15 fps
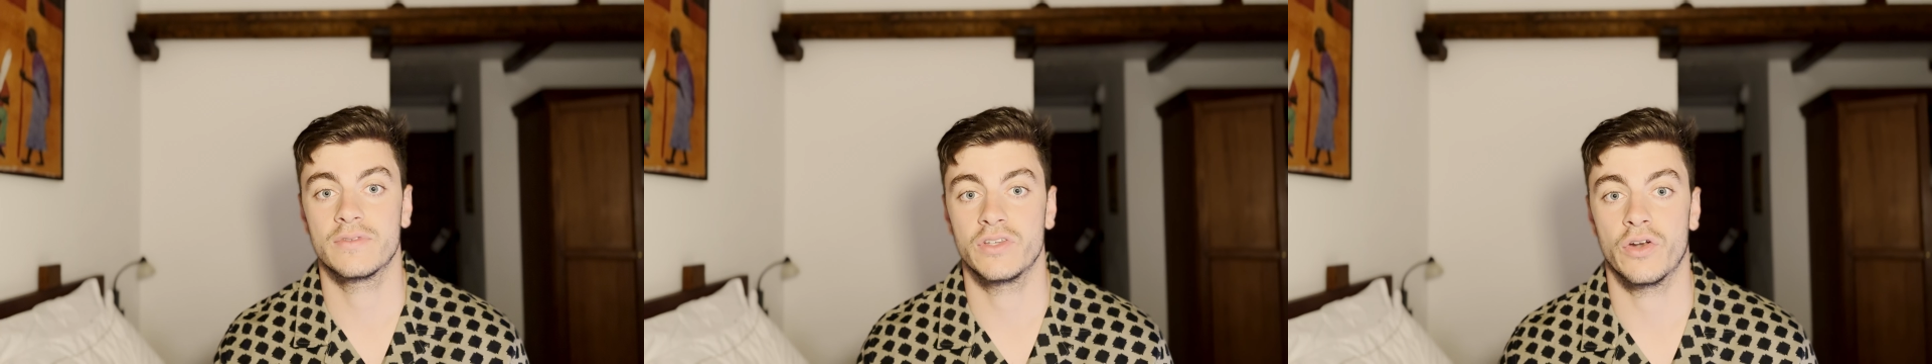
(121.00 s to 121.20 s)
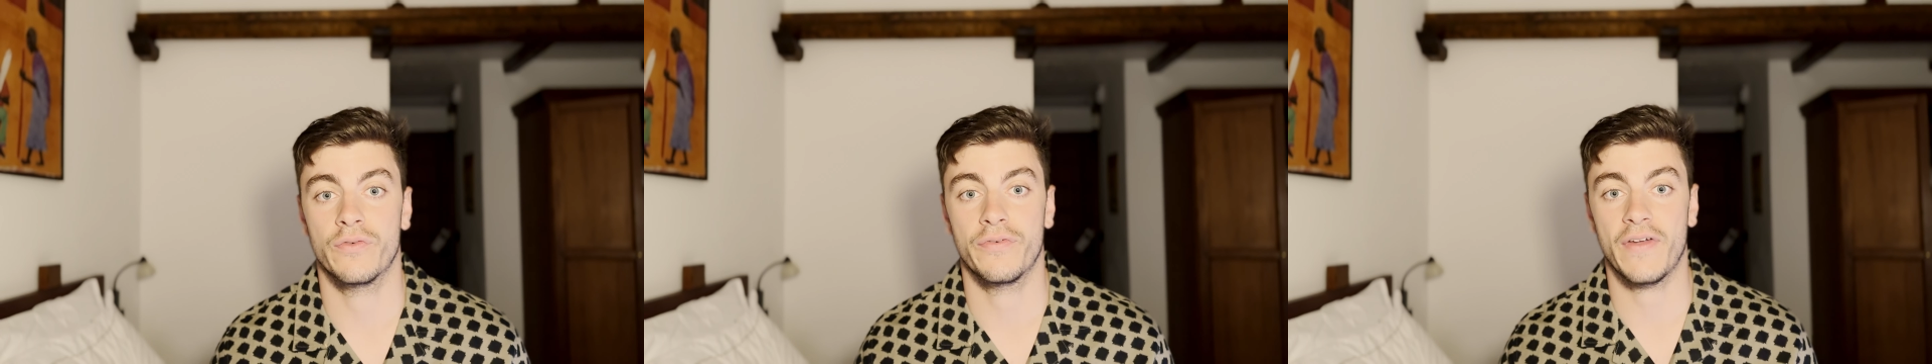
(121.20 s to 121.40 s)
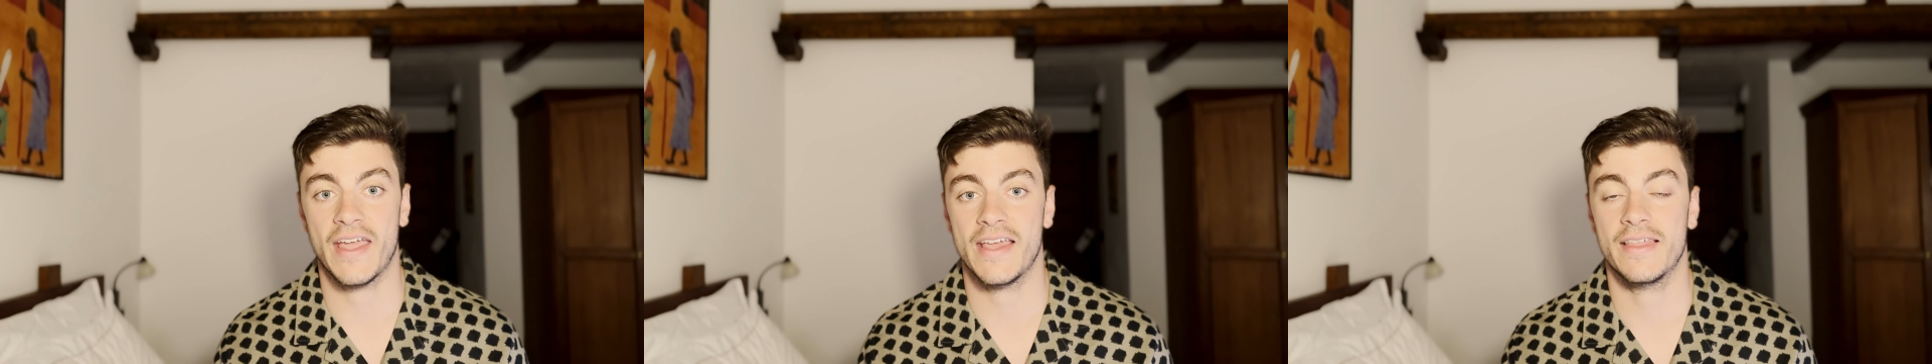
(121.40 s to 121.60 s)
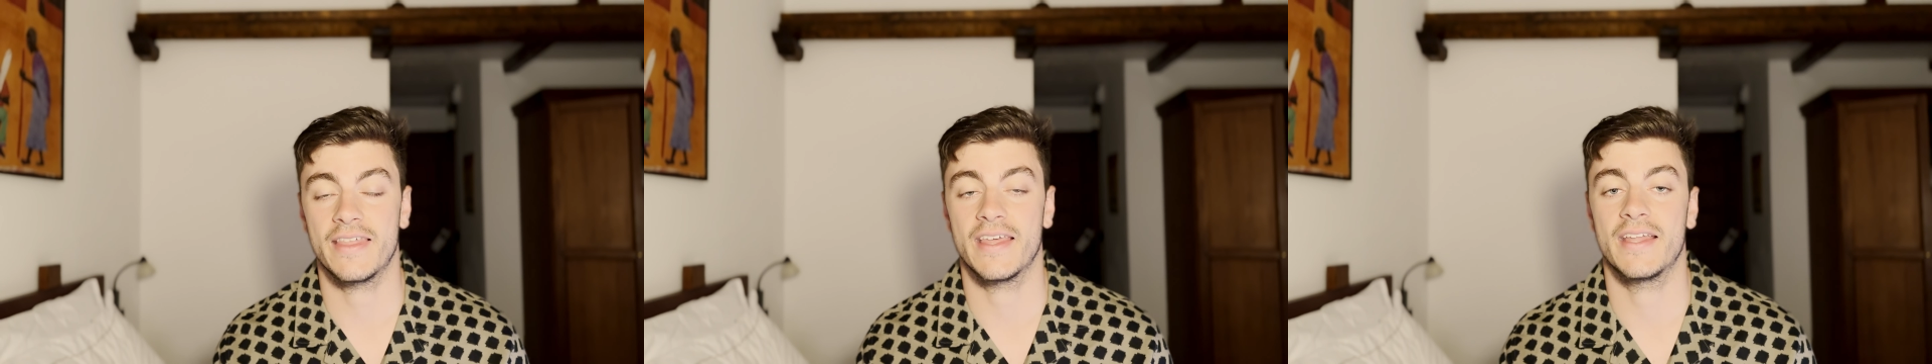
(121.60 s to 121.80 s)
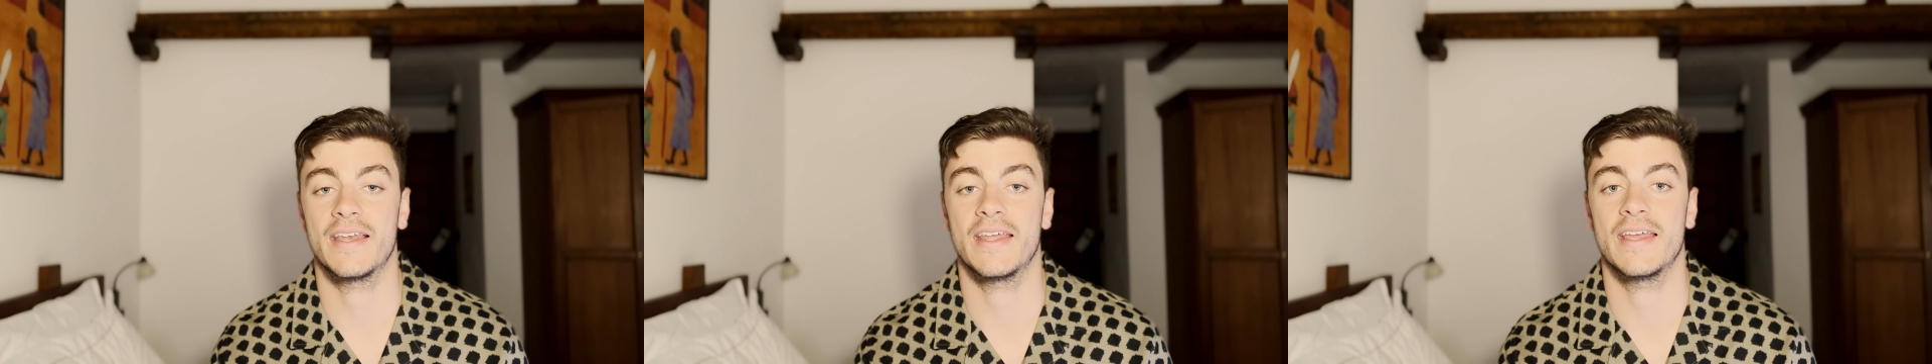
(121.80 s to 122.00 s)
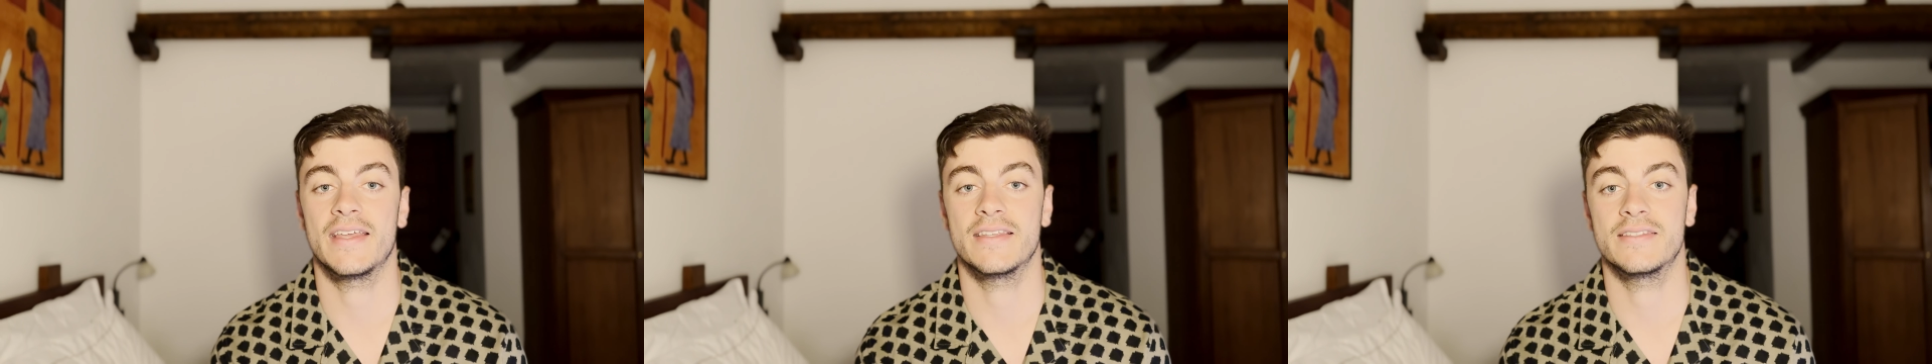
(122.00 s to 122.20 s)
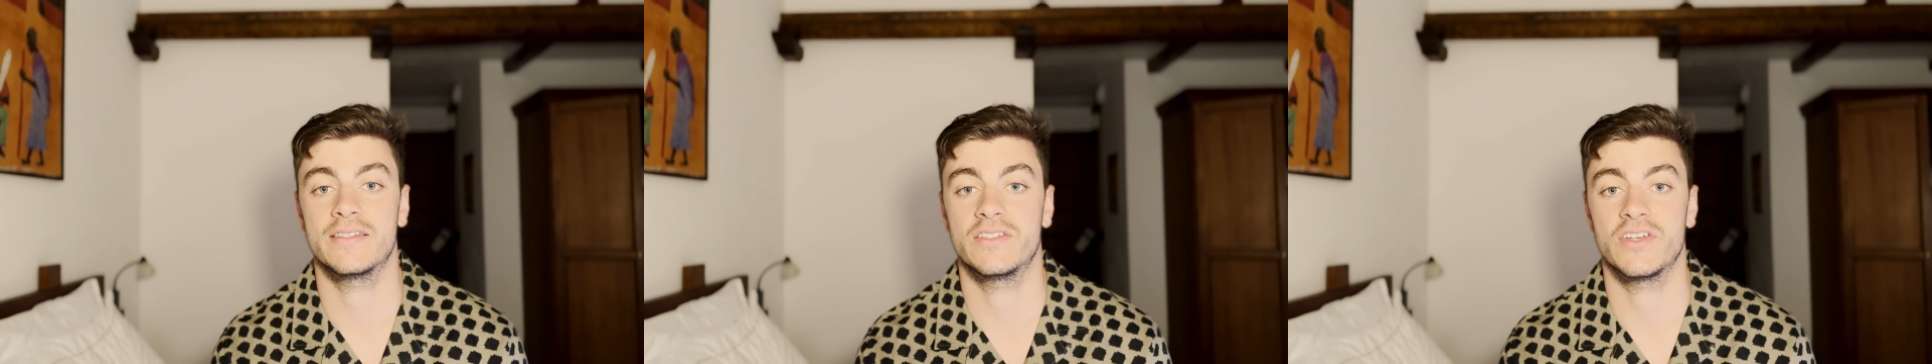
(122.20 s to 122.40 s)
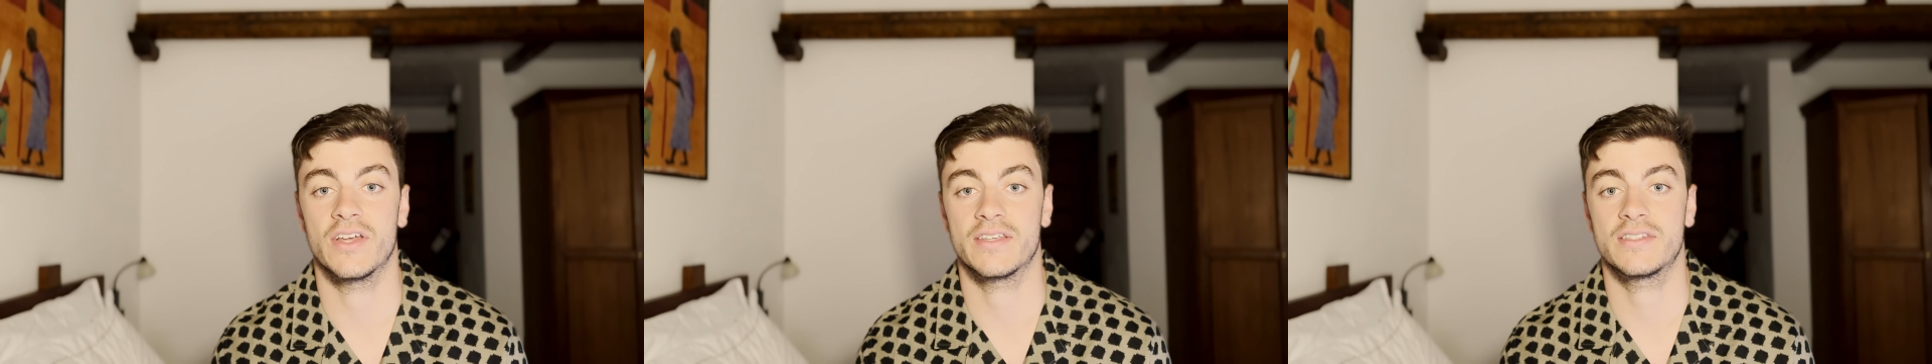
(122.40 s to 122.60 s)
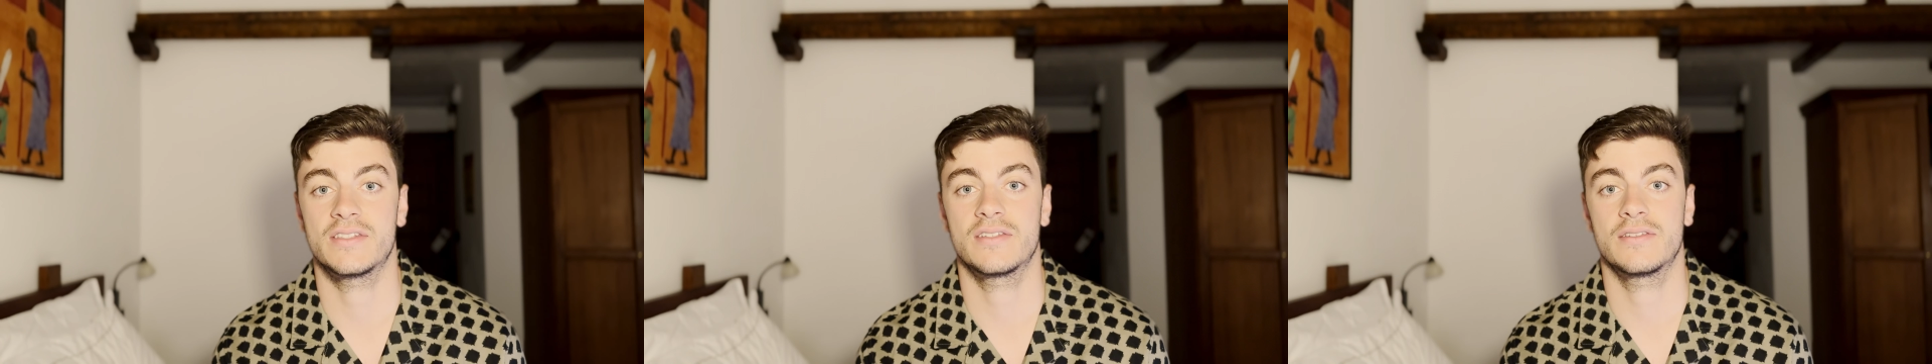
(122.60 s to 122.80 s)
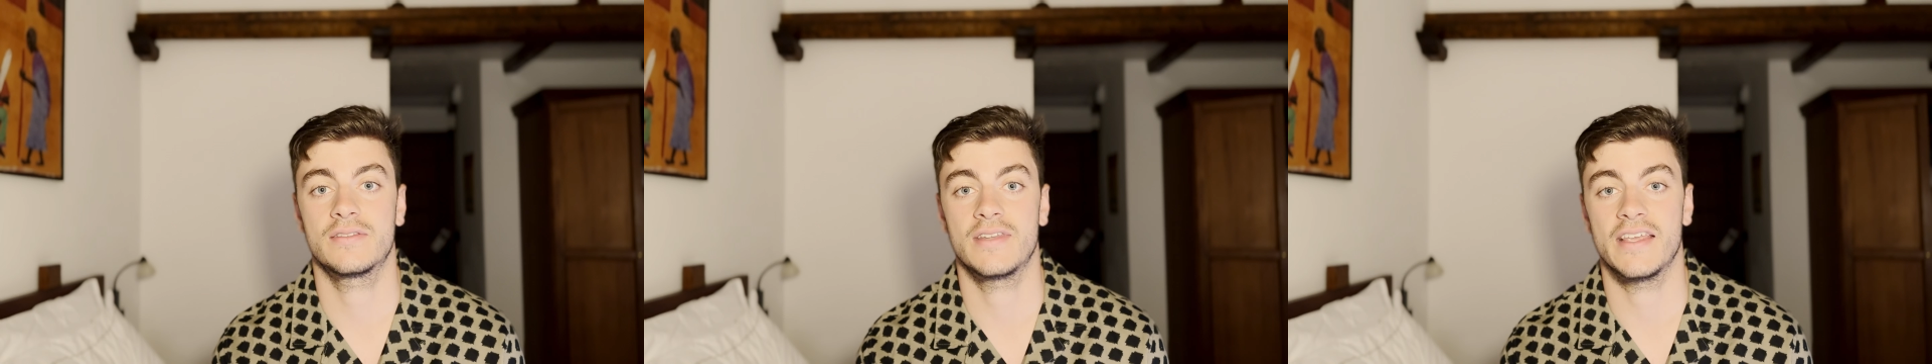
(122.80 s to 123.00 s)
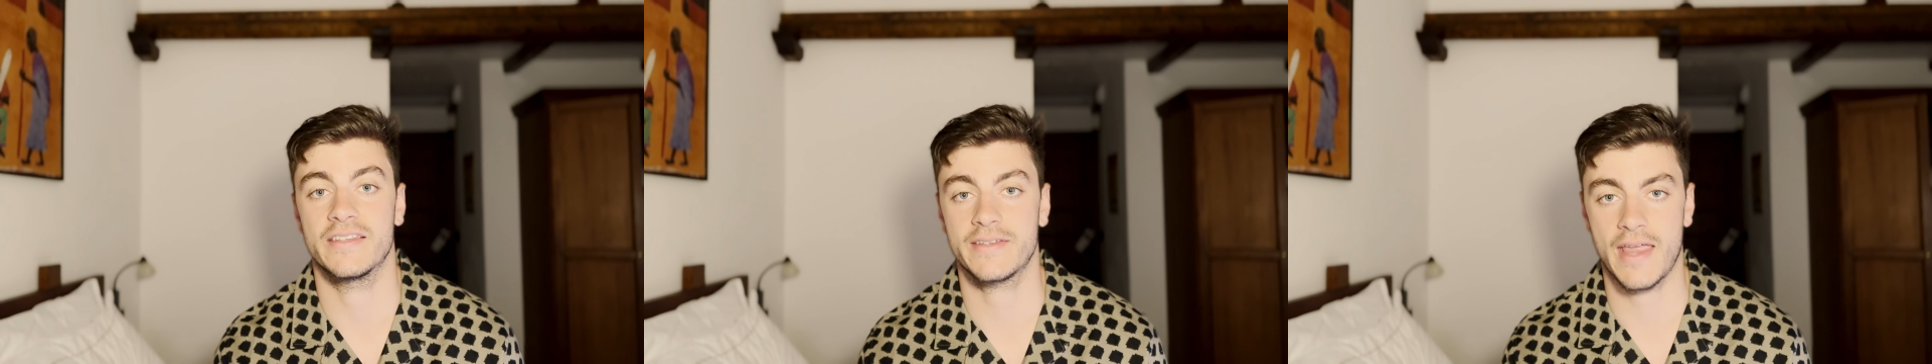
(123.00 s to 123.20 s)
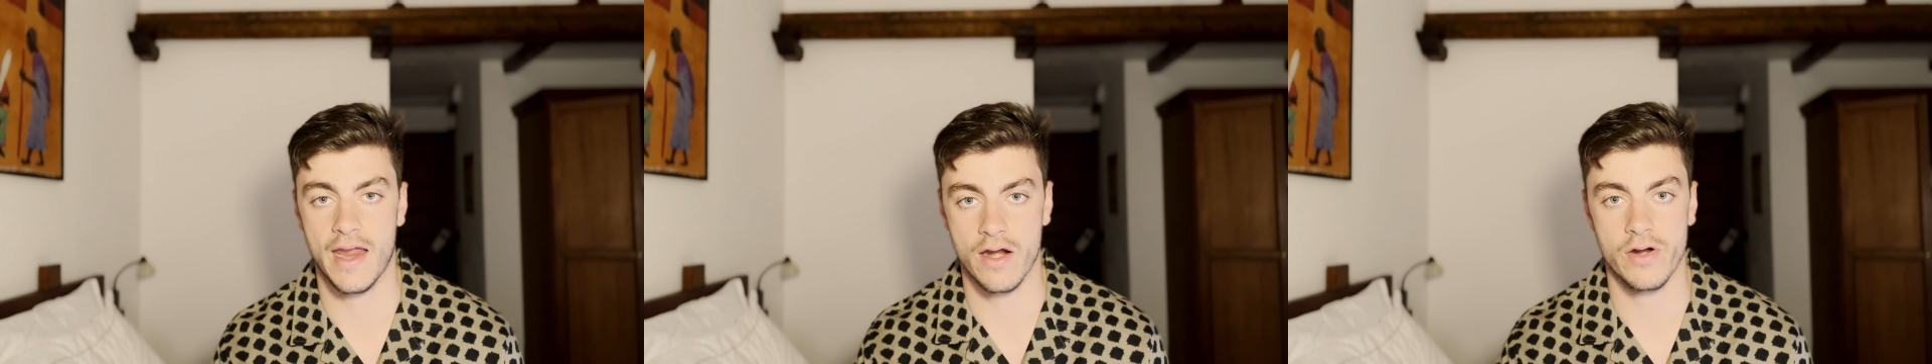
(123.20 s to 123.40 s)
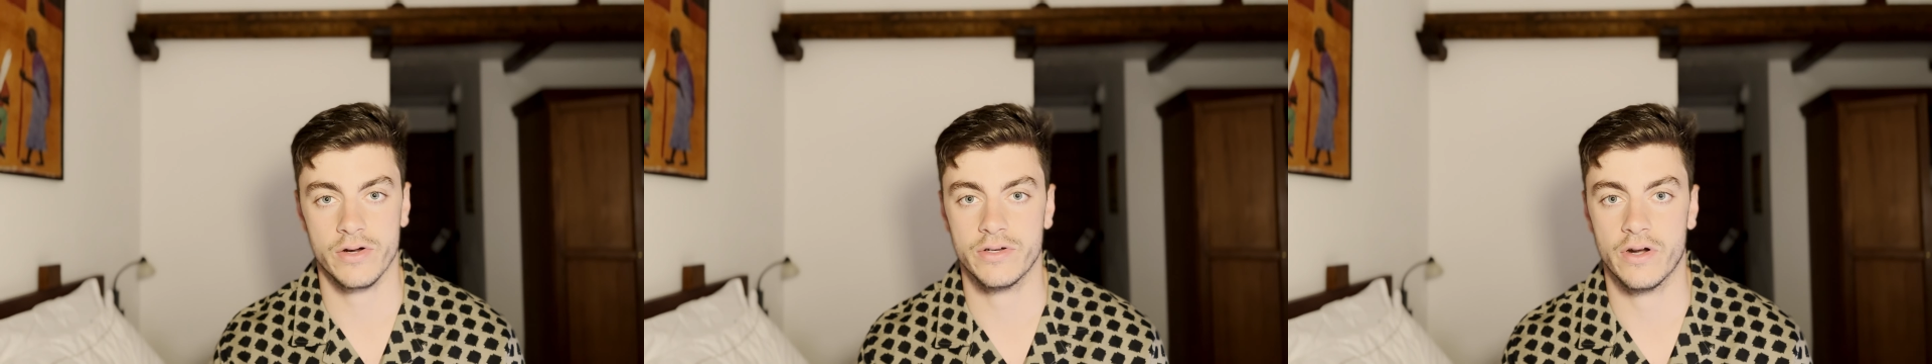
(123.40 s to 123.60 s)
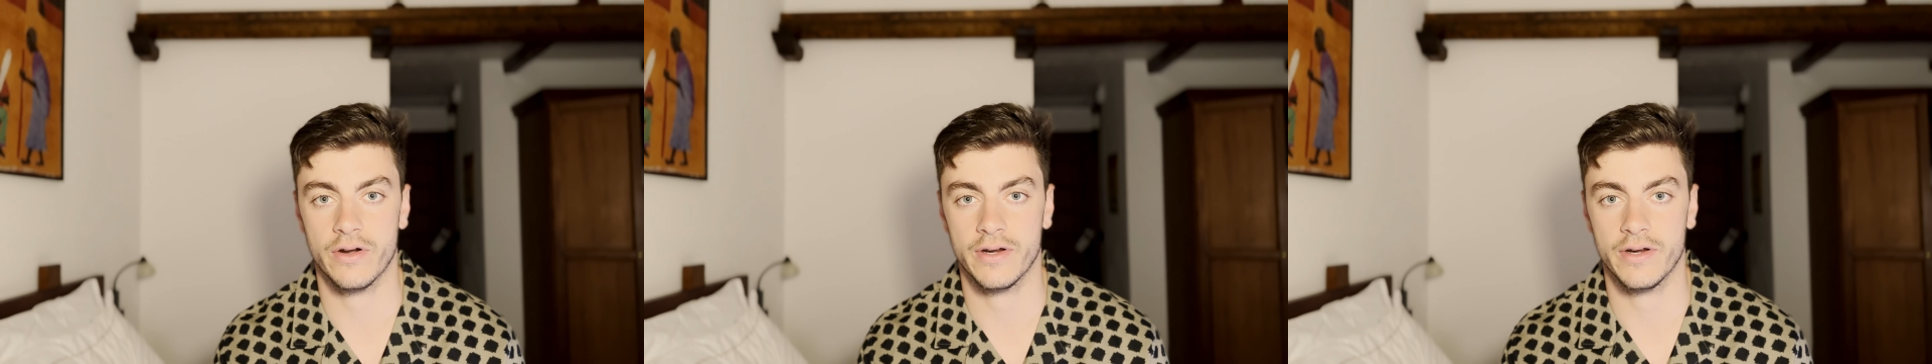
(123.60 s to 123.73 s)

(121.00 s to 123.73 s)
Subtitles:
your faith in is just his character.